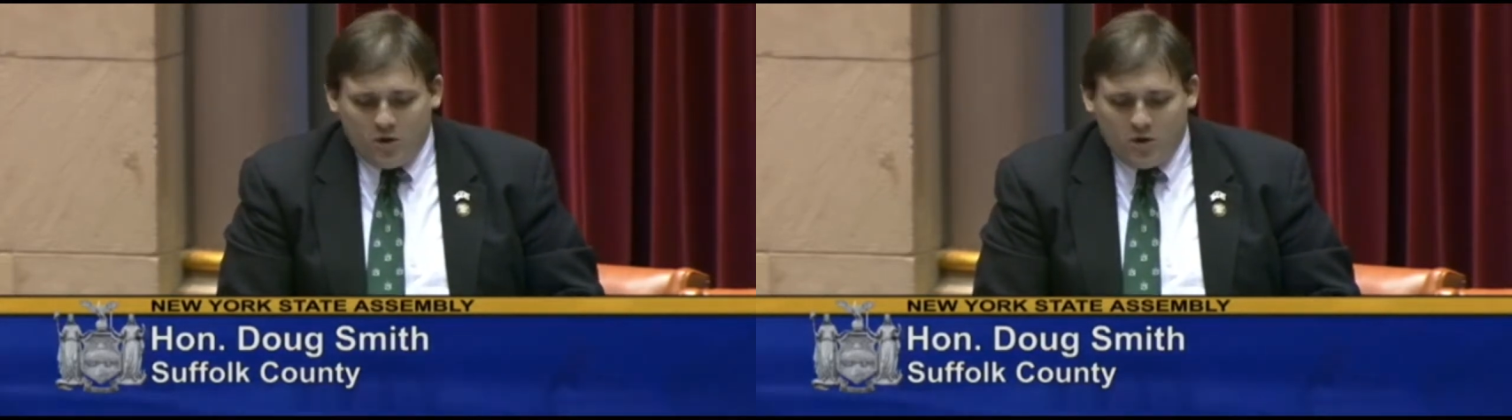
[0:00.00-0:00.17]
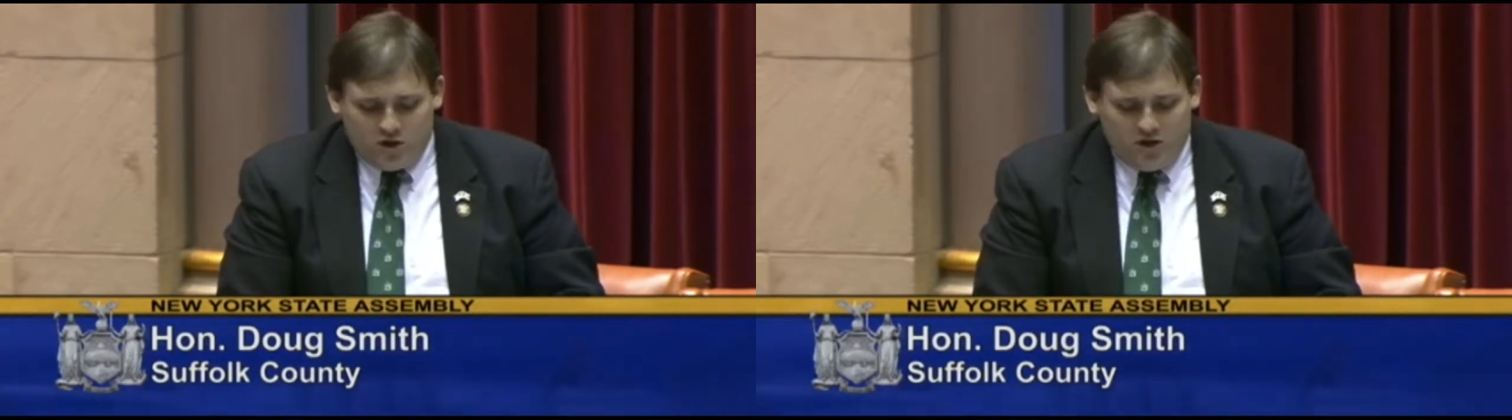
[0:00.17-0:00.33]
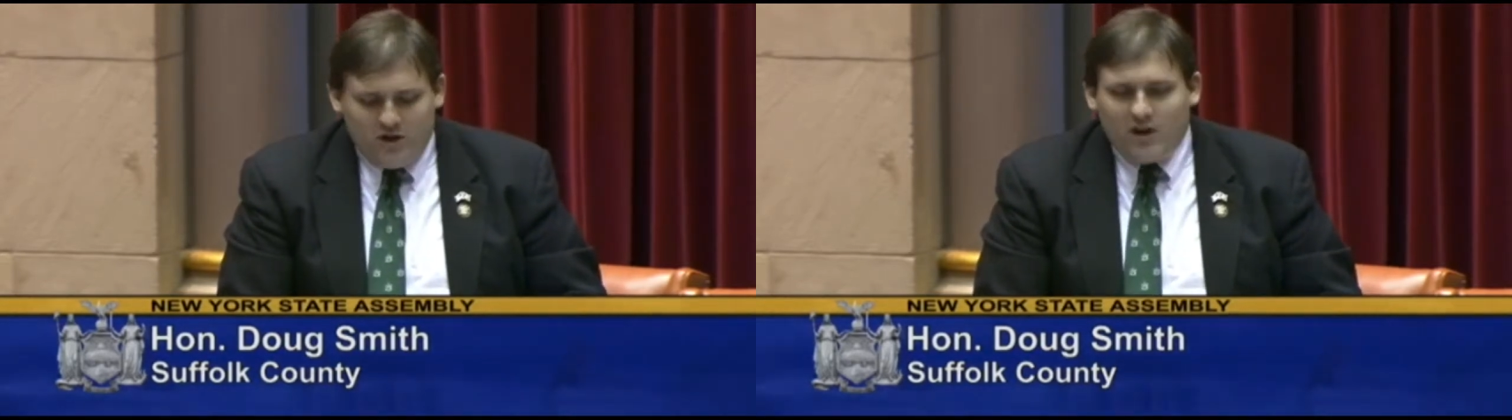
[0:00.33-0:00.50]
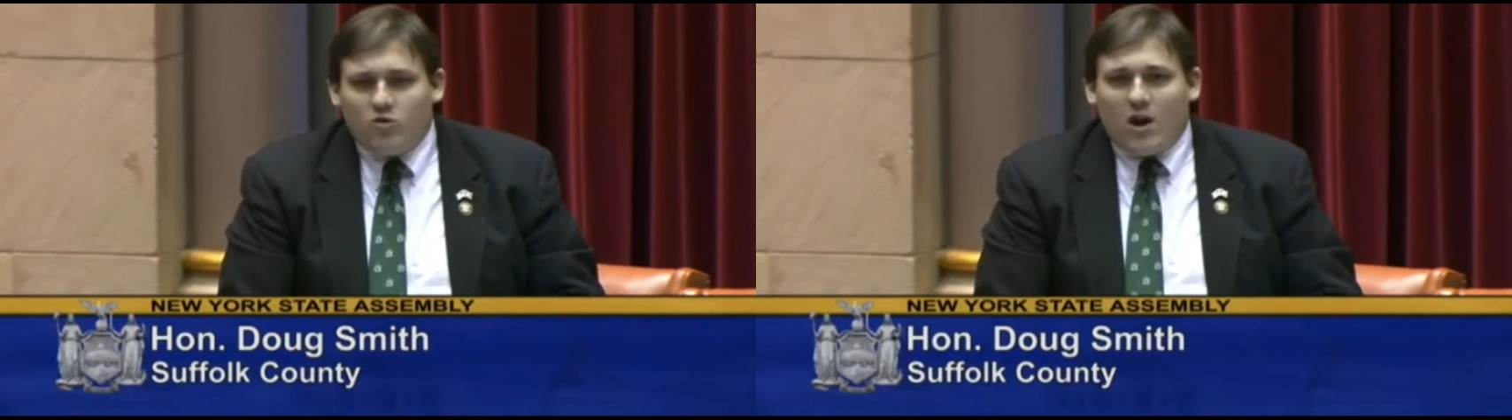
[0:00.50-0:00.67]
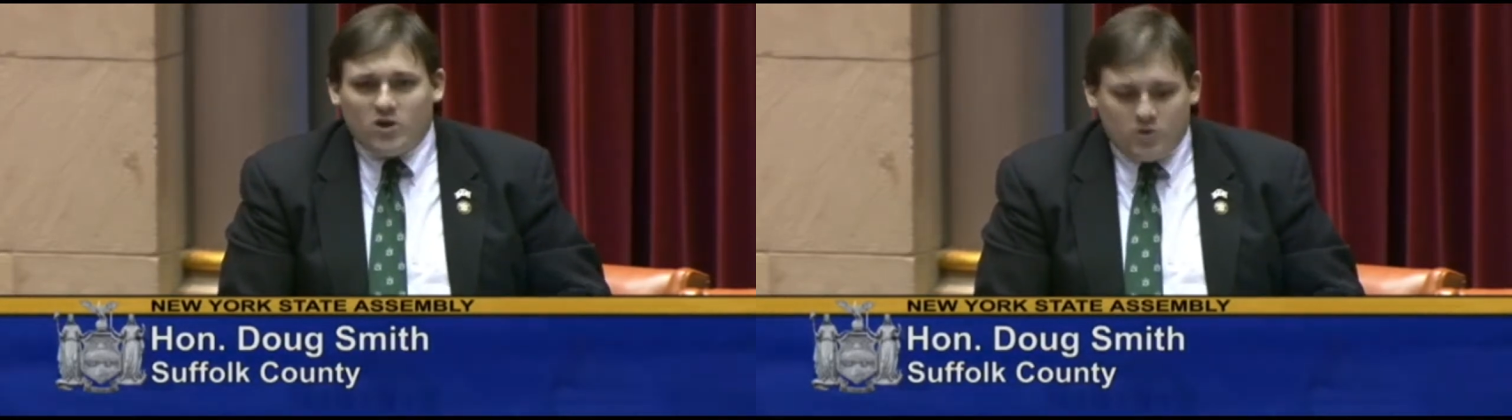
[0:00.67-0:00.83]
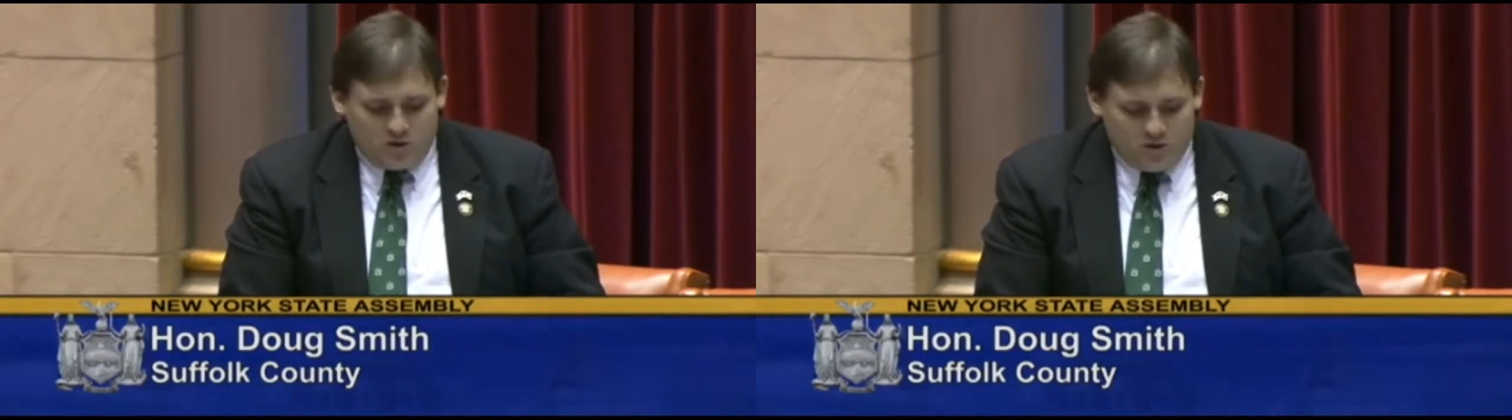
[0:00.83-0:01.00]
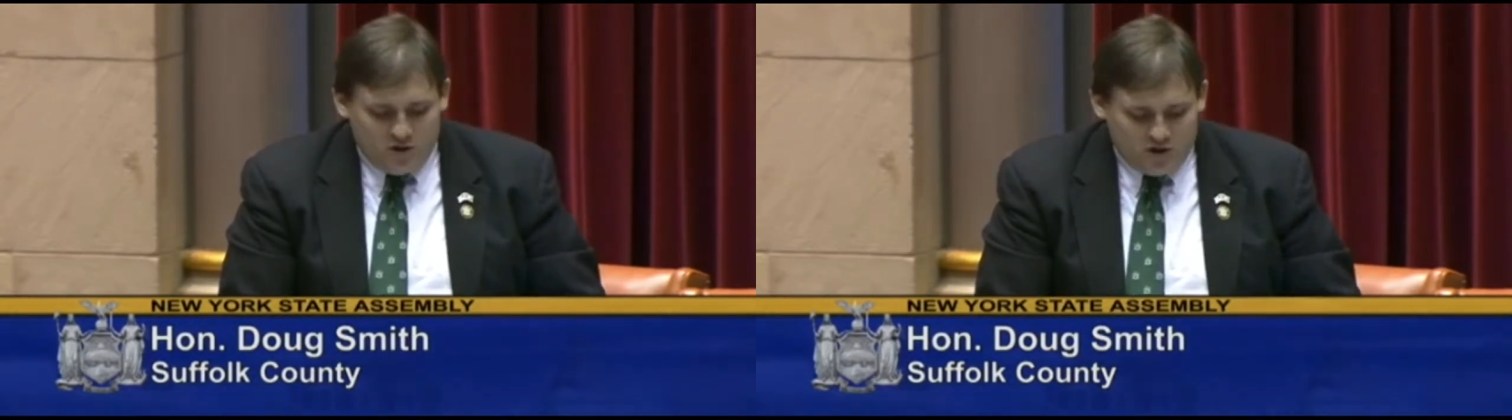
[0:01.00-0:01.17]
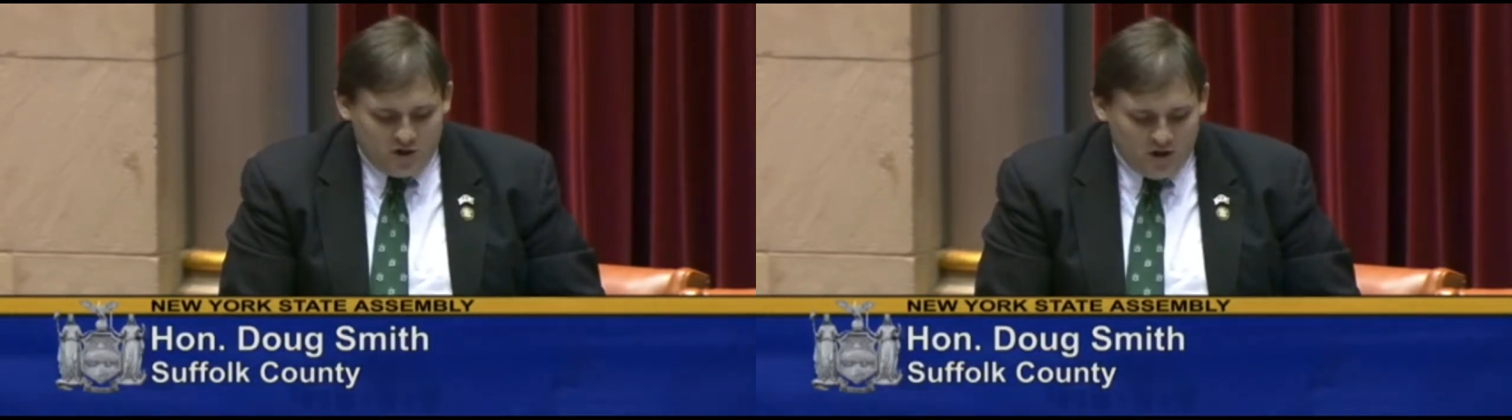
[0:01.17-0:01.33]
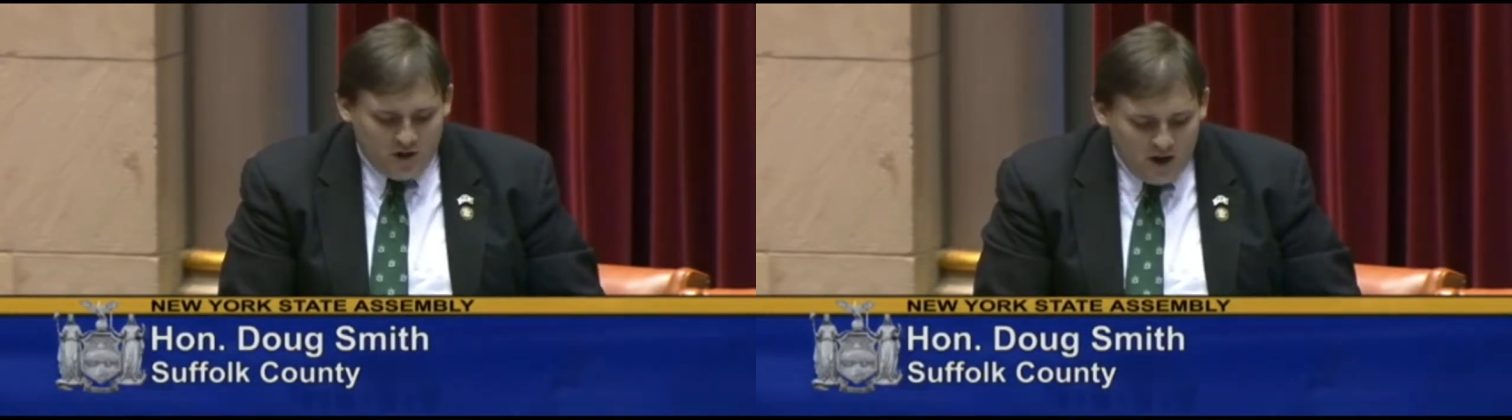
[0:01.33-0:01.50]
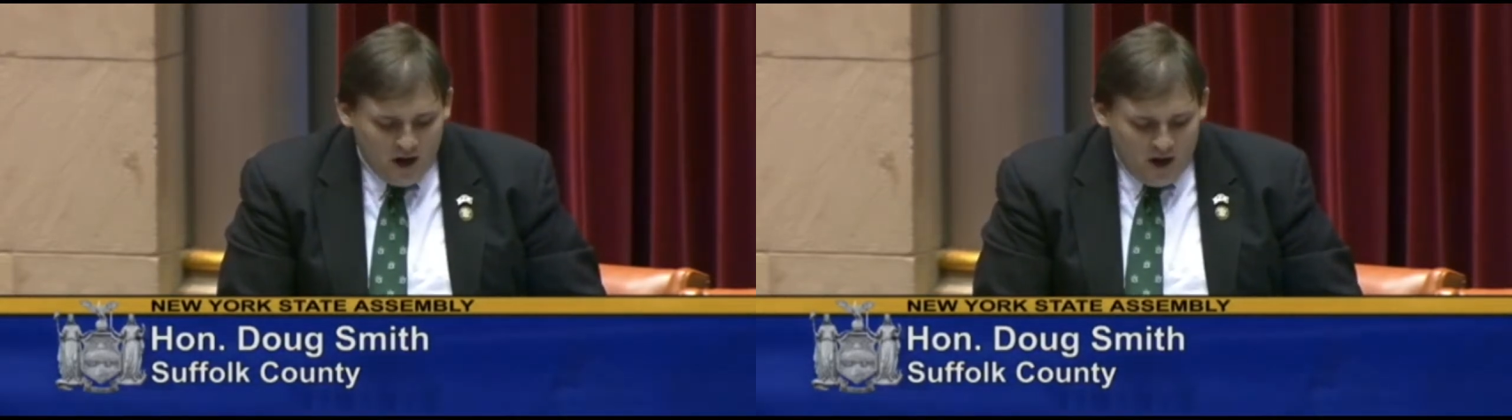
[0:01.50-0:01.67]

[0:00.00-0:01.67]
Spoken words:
tuition and graduate tuition